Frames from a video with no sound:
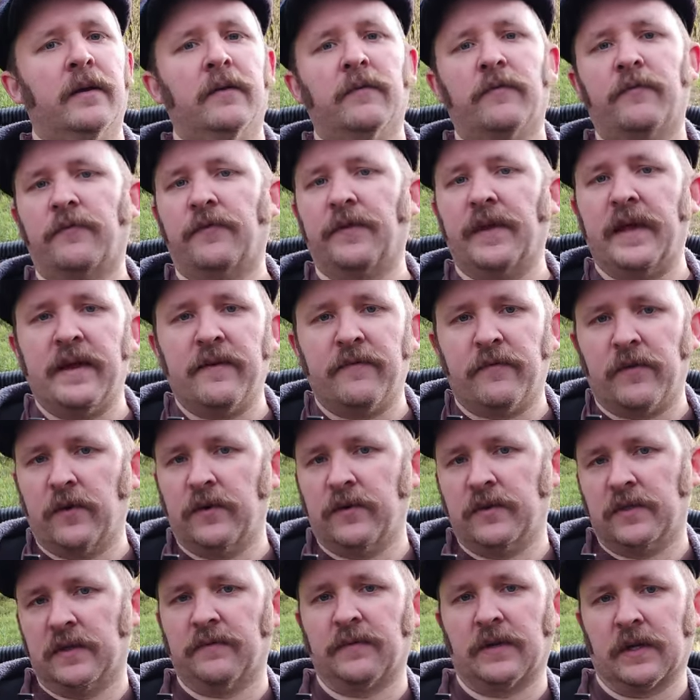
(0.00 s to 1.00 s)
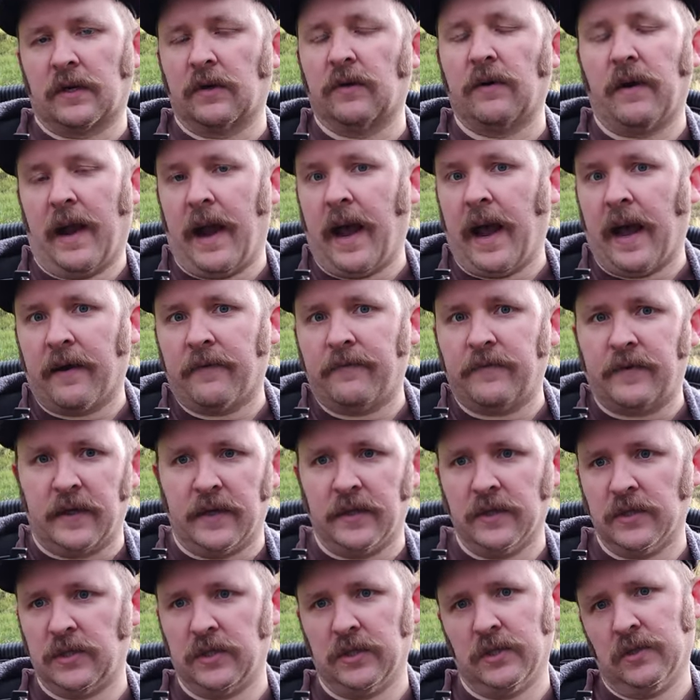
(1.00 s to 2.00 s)
flavors of the craft
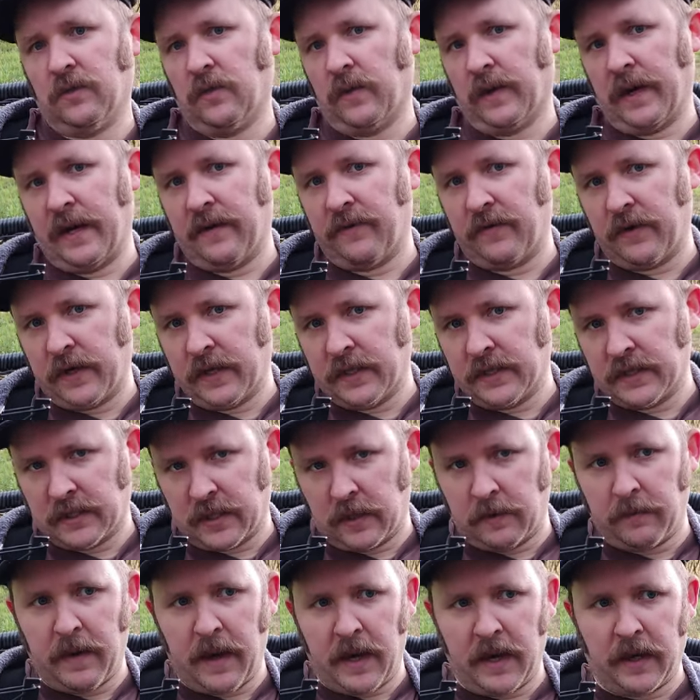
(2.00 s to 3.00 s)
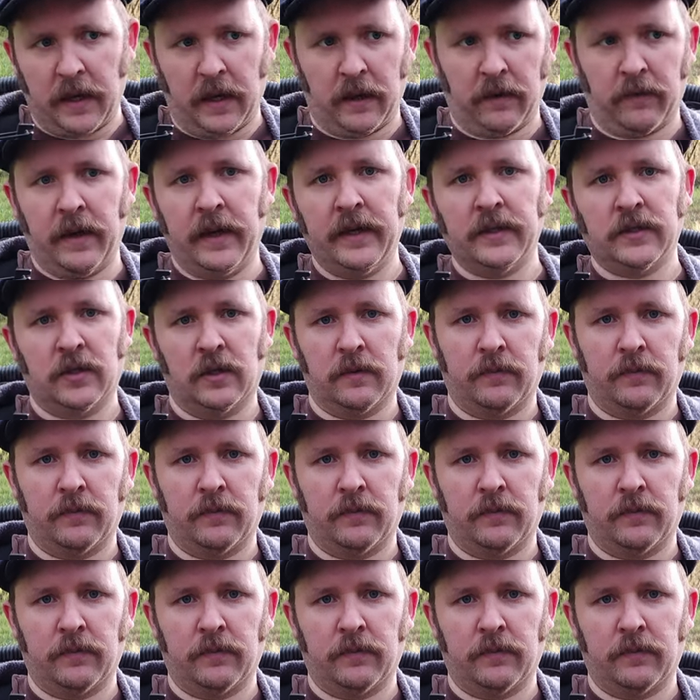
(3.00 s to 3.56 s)
into whatever it is they're making, right?